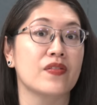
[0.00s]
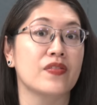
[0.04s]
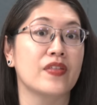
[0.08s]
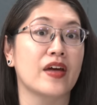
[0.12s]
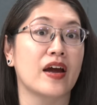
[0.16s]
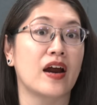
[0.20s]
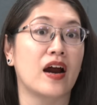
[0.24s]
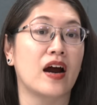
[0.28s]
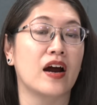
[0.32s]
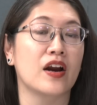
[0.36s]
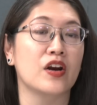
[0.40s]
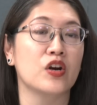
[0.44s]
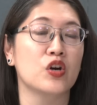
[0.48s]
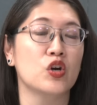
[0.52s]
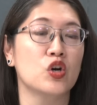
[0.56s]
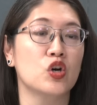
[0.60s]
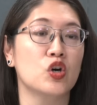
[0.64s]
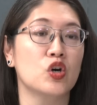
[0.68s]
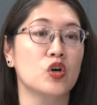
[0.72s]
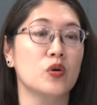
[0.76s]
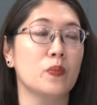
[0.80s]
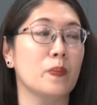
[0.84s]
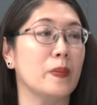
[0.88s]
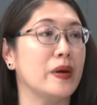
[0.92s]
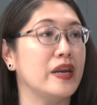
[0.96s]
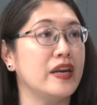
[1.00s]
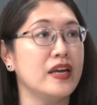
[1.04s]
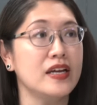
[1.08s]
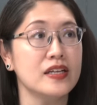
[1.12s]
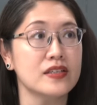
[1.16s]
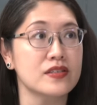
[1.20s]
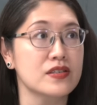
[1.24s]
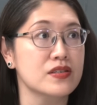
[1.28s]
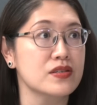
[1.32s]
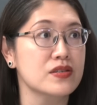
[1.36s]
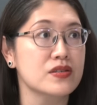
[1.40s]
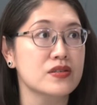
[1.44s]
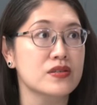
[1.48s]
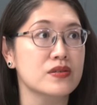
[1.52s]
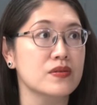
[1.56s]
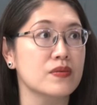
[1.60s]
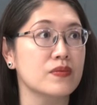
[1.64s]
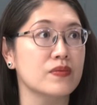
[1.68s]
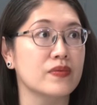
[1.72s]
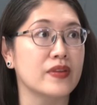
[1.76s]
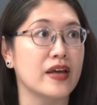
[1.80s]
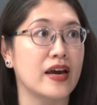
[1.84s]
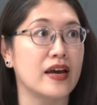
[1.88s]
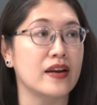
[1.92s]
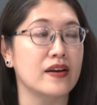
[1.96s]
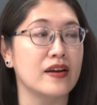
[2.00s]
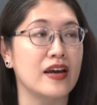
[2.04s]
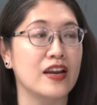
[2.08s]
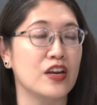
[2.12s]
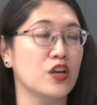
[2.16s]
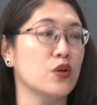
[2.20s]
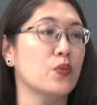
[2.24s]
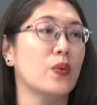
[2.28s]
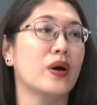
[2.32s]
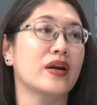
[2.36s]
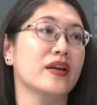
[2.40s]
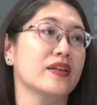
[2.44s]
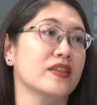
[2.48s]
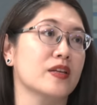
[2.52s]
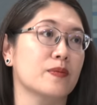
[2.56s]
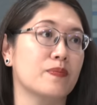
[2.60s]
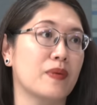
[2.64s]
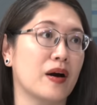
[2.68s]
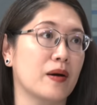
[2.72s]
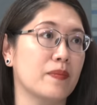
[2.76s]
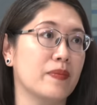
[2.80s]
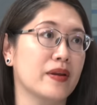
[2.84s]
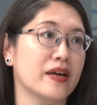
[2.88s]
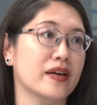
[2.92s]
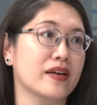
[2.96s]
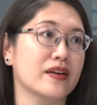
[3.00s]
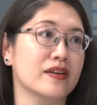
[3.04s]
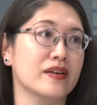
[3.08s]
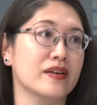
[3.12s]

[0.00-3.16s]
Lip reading: There are no minutes that anyone in the public